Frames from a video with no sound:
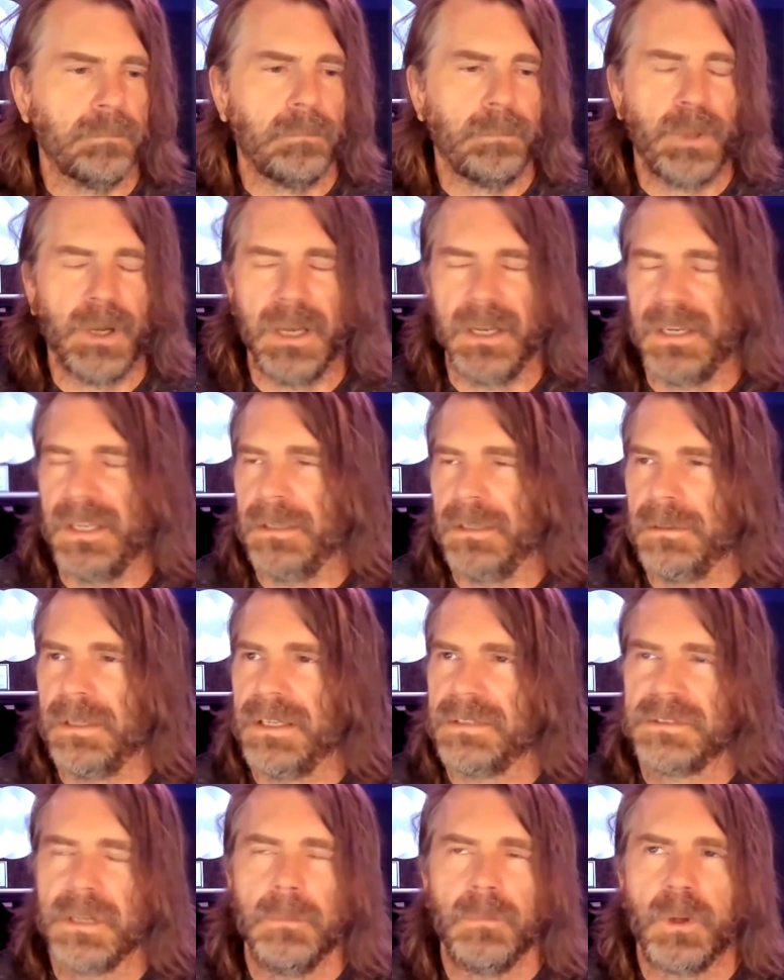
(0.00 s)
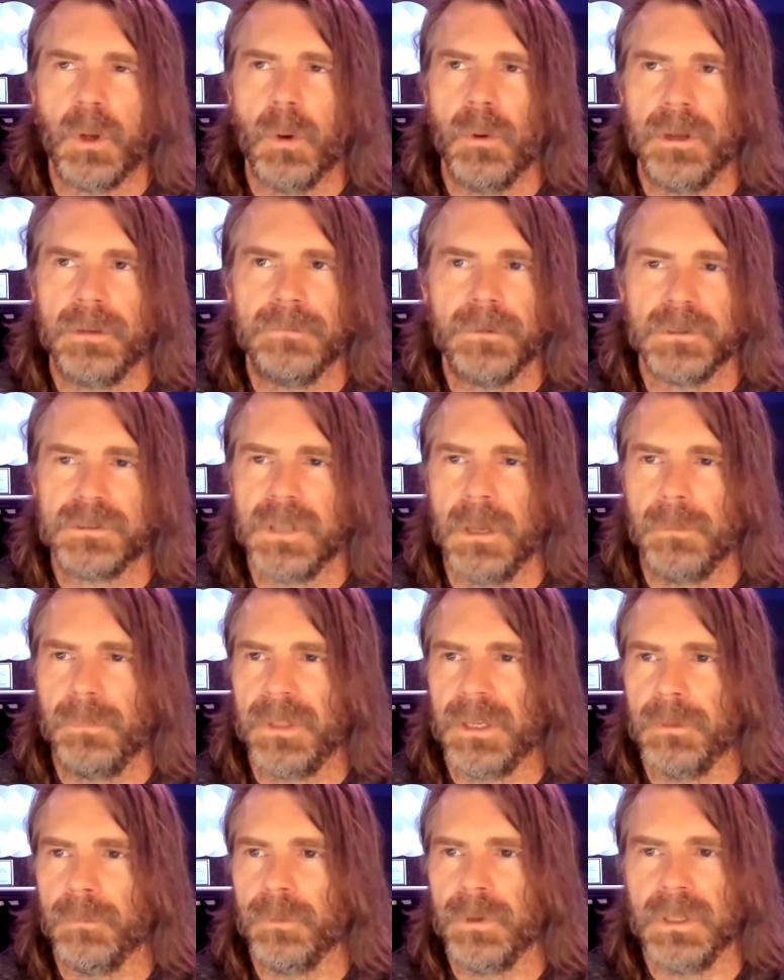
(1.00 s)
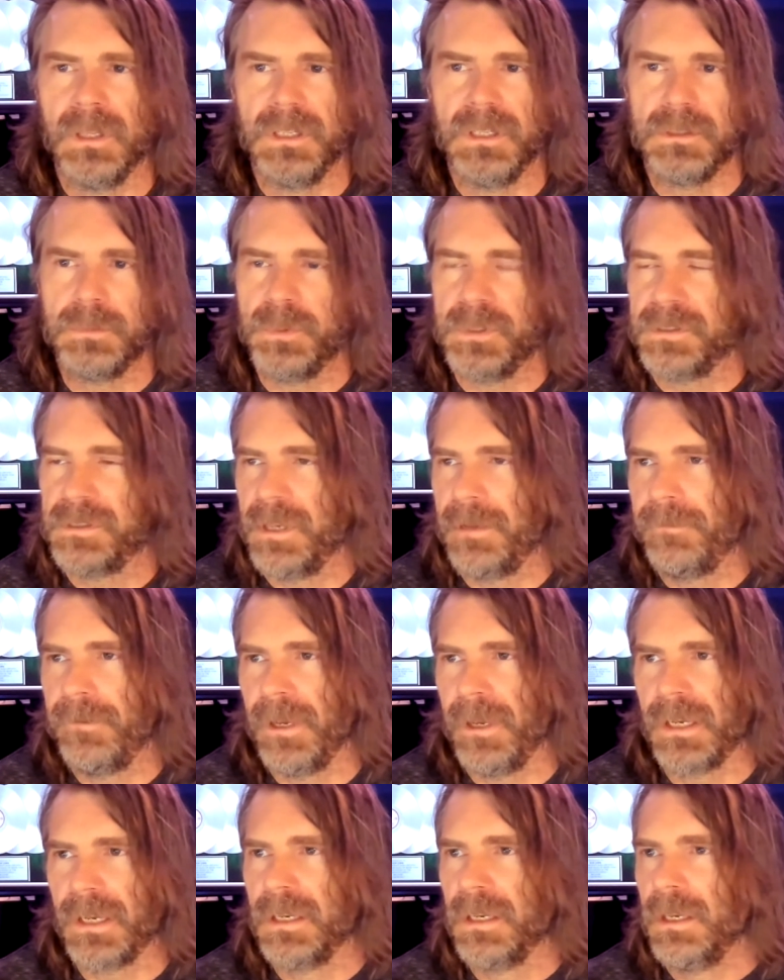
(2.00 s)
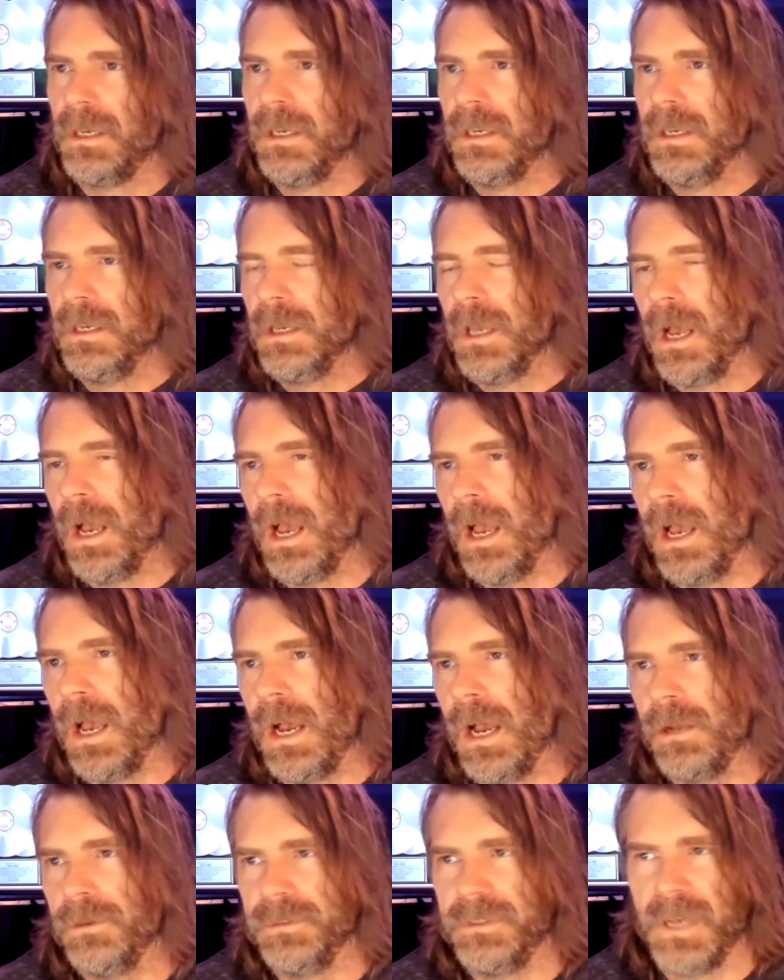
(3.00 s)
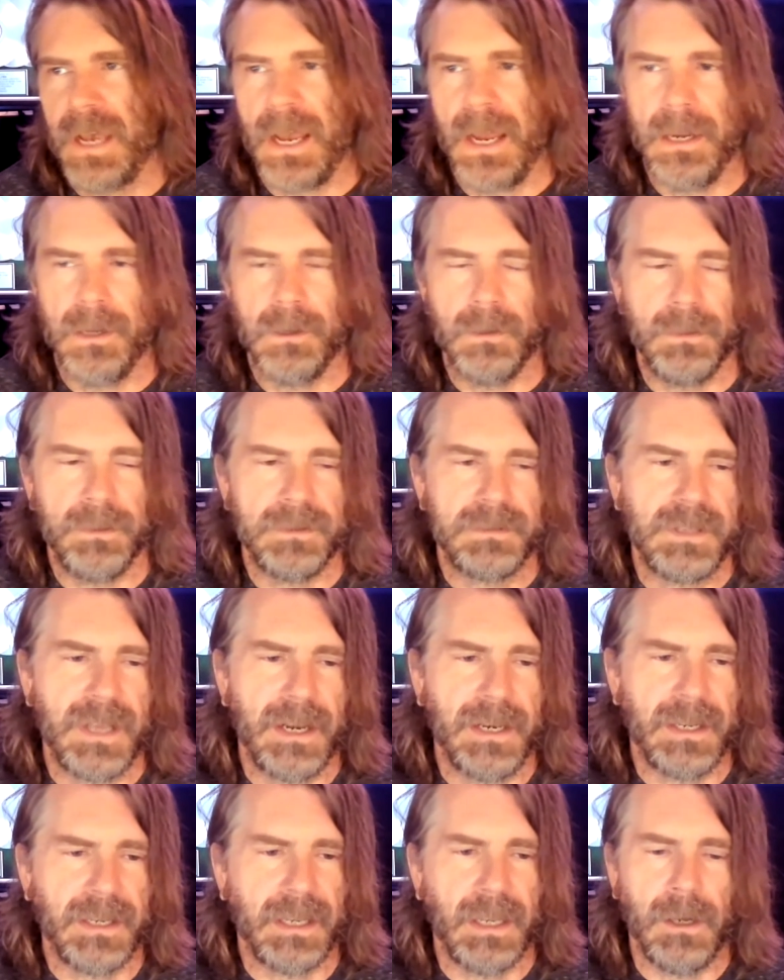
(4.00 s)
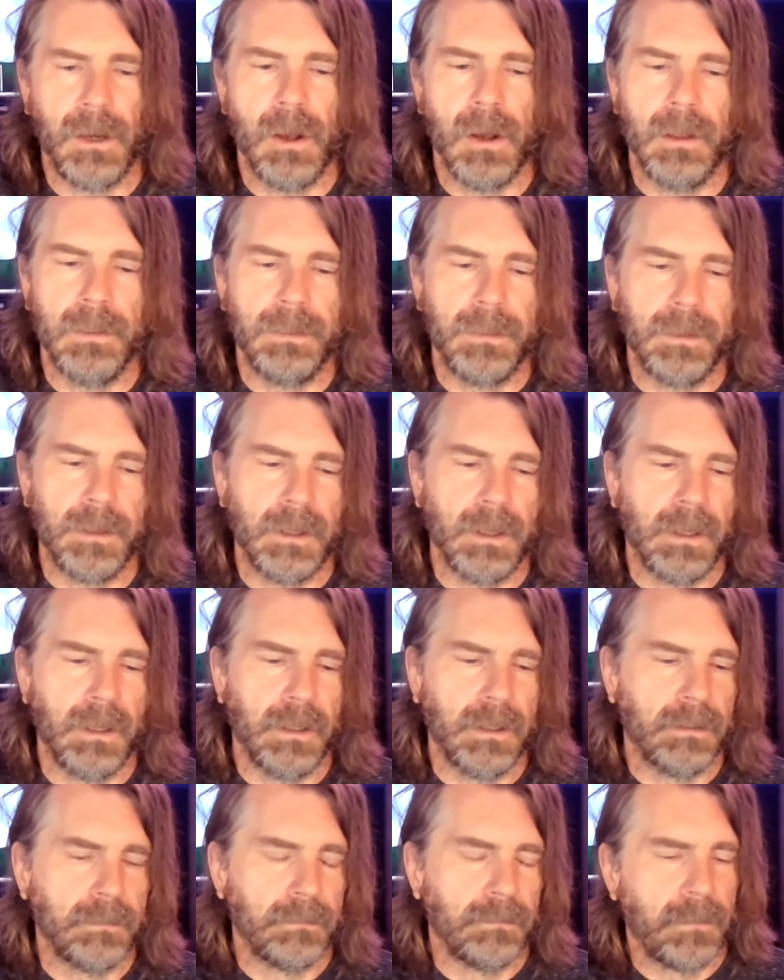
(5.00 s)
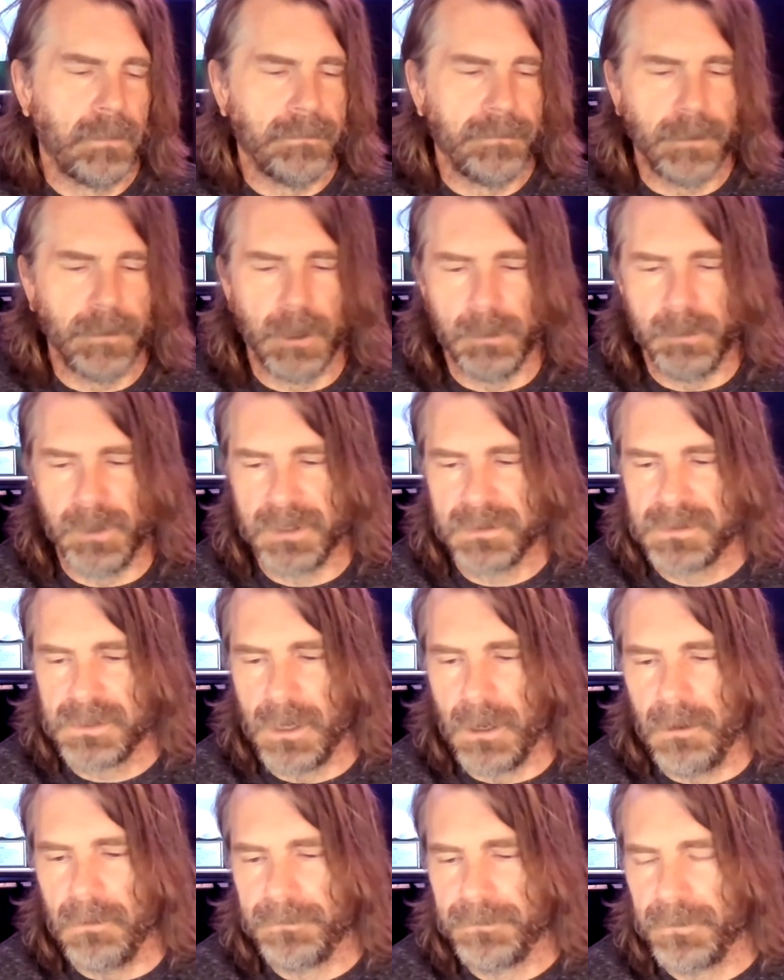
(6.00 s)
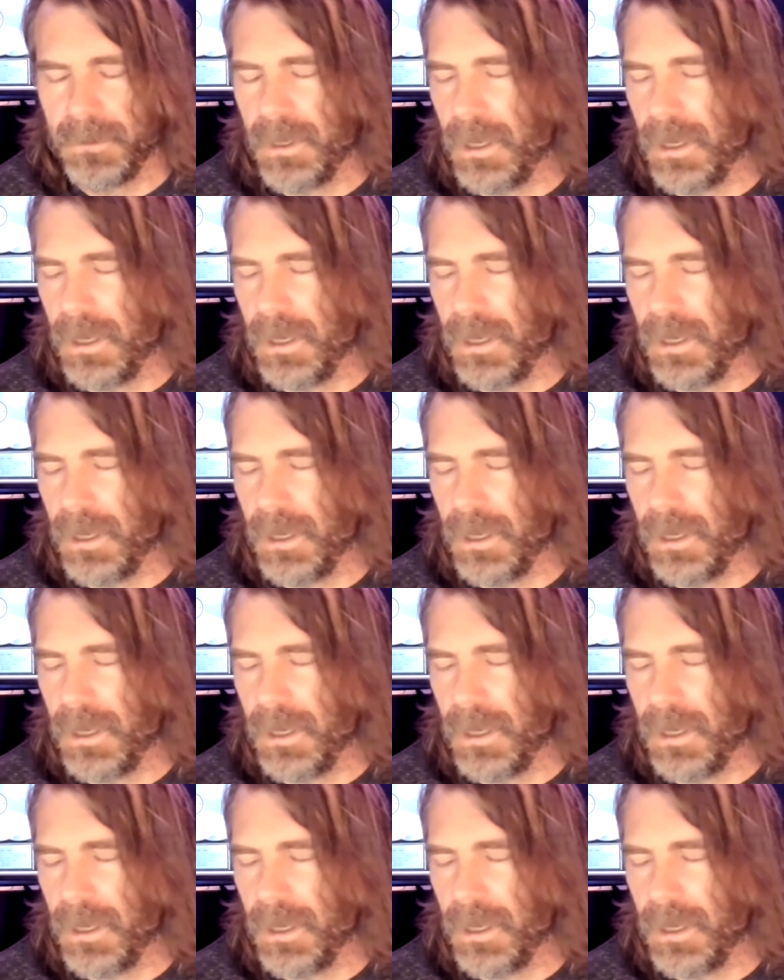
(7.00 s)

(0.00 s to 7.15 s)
But unless I'm going for something really specific, I'll dial the setting in on the verb itself.